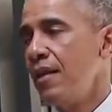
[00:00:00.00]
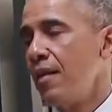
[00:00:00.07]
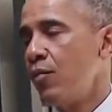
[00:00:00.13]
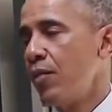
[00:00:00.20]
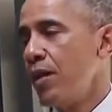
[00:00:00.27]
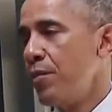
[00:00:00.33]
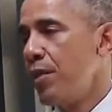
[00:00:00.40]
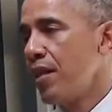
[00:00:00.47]

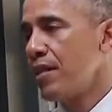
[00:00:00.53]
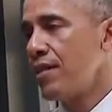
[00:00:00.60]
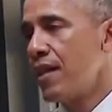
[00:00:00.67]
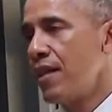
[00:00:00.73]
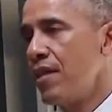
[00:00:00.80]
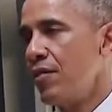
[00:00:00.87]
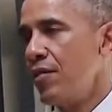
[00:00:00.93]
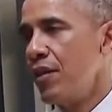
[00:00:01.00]

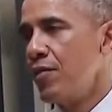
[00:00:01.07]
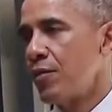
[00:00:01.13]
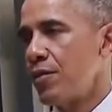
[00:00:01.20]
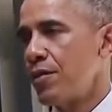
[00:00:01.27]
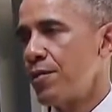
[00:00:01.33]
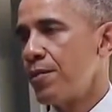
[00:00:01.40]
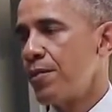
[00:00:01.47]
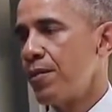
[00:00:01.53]
rehabilitate
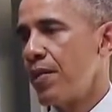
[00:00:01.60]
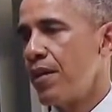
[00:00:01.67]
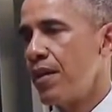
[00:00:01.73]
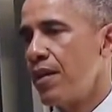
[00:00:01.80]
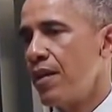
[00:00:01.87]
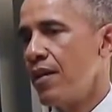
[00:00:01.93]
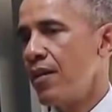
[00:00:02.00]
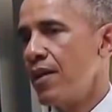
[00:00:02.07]
individuals.
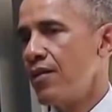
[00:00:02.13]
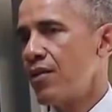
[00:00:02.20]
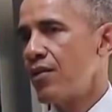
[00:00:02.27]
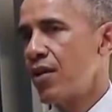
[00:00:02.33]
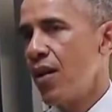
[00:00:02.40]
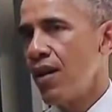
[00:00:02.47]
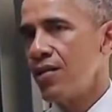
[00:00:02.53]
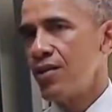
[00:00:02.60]
This is
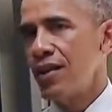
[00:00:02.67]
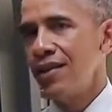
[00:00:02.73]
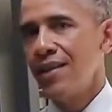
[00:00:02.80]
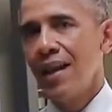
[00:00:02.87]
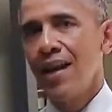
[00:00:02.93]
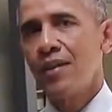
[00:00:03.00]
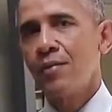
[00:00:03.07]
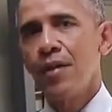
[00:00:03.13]
costing
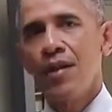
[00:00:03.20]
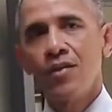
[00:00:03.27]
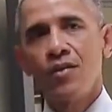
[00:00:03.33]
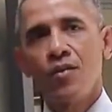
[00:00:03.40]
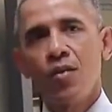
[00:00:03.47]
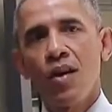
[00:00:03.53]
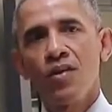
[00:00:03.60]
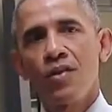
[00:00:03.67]
taxpayers
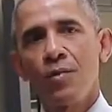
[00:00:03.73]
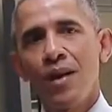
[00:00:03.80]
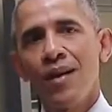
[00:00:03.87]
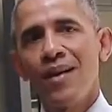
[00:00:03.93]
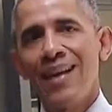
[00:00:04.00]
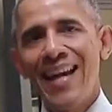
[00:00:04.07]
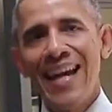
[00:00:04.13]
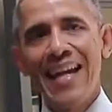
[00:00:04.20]
across
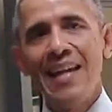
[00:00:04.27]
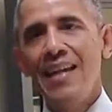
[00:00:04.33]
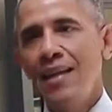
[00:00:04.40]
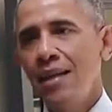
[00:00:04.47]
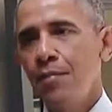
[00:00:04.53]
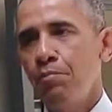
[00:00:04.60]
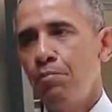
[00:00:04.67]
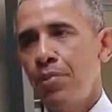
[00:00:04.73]
America
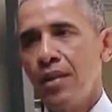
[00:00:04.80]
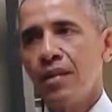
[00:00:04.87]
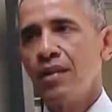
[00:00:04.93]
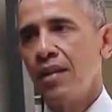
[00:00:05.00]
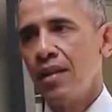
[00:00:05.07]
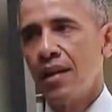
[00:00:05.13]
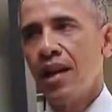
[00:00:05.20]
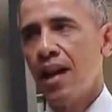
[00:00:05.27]
$80
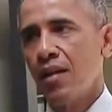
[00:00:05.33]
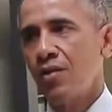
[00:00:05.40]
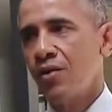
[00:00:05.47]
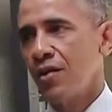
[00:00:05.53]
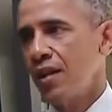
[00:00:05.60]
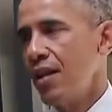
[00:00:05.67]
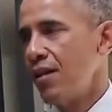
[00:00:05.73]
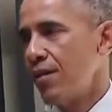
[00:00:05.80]
billion
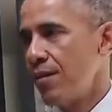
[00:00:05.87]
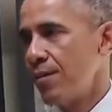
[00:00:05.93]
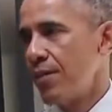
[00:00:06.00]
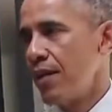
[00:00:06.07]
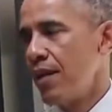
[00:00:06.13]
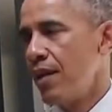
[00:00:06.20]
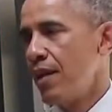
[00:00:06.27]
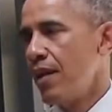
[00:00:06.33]
a year.
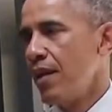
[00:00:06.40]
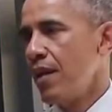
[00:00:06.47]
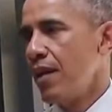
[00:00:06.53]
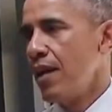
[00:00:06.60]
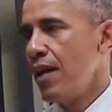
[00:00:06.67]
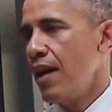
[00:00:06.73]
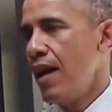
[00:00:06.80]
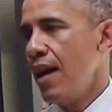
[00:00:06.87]

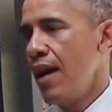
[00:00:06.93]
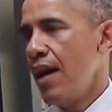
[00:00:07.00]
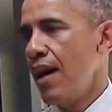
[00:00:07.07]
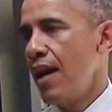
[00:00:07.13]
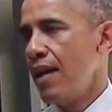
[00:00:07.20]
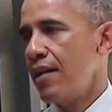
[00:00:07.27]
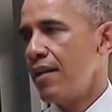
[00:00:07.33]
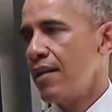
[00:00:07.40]

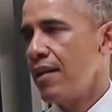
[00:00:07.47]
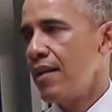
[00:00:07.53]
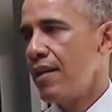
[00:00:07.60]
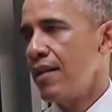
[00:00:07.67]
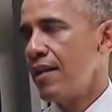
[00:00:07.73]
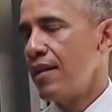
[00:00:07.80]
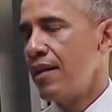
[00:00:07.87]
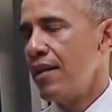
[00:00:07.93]
And
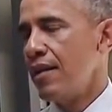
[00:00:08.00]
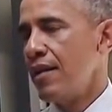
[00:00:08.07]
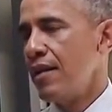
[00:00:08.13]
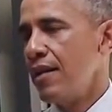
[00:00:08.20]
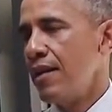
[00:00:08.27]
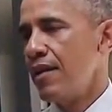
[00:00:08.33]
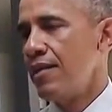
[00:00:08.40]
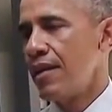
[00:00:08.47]

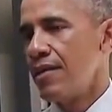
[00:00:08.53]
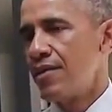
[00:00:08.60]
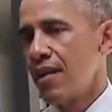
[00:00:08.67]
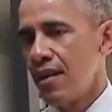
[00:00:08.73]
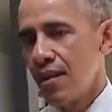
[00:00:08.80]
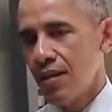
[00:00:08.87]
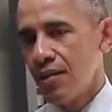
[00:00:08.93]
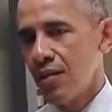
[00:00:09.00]
as I
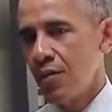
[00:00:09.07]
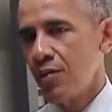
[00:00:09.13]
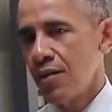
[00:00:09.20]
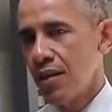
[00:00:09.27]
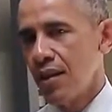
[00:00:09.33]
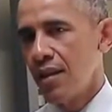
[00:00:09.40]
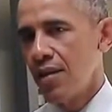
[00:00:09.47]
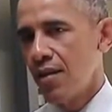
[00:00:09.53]
said on
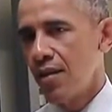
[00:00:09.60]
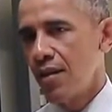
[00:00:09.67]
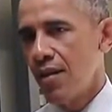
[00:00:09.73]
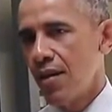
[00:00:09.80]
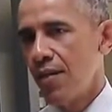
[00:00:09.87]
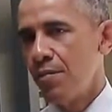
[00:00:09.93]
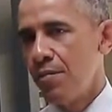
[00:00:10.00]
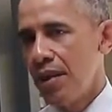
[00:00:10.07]
Tuesday, there
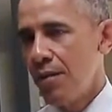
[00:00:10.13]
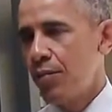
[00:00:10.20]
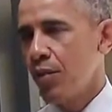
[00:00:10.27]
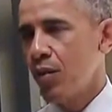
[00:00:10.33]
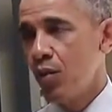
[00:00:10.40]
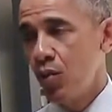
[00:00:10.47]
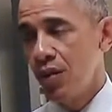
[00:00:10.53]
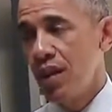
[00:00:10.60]
are
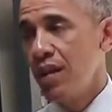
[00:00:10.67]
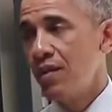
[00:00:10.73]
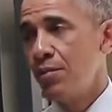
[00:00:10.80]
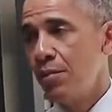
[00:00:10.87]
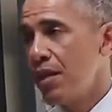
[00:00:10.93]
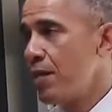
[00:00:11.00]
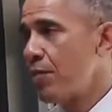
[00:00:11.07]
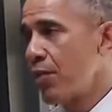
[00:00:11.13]
people who need to
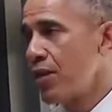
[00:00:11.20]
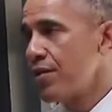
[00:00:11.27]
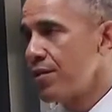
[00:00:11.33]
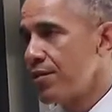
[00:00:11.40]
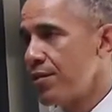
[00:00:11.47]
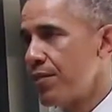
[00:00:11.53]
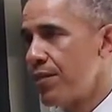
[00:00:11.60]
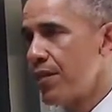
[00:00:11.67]
be in prison.
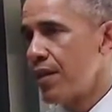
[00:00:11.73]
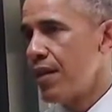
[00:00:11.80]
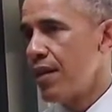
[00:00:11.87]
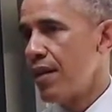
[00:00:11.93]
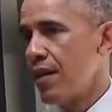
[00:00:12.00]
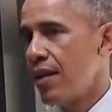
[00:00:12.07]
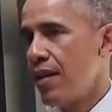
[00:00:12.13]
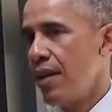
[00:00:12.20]

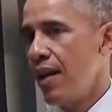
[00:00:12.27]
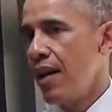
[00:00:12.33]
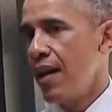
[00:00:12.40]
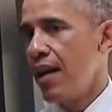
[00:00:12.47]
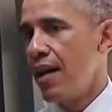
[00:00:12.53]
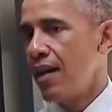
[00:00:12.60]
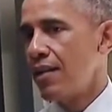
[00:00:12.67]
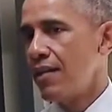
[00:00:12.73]

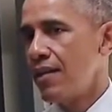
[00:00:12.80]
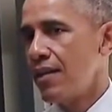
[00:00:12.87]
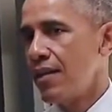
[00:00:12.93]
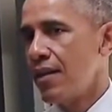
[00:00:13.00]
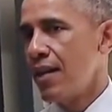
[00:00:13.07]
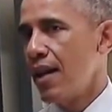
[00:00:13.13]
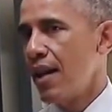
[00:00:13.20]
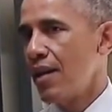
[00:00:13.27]
And
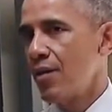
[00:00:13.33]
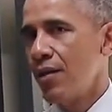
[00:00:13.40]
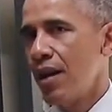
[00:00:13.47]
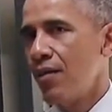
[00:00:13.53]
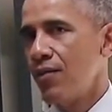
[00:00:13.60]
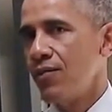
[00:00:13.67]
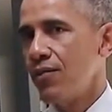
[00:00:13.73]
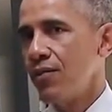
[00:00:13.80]
I don't
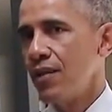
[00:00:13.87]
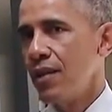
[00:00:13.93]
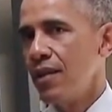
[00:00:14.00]
have